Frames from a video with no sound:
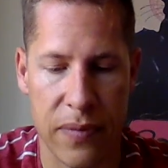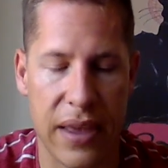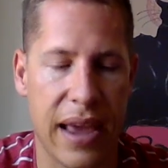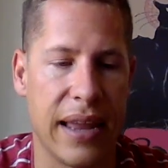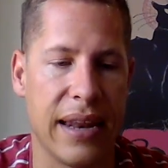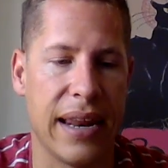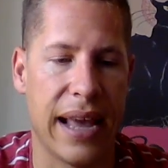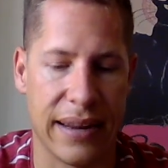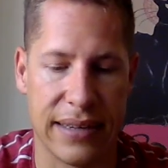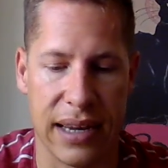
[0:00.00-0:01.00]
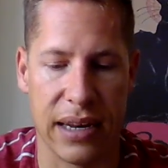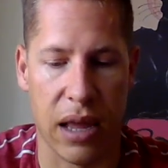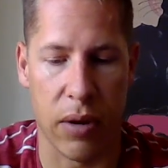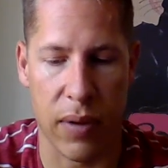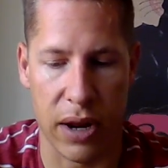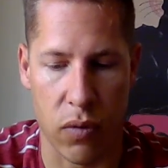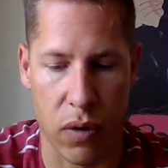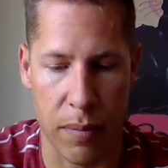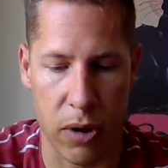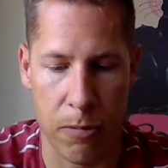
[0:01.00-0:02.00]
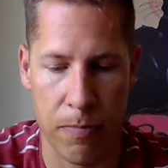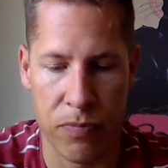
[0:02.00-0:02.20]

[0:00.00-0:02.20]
and antidiuretic hormone.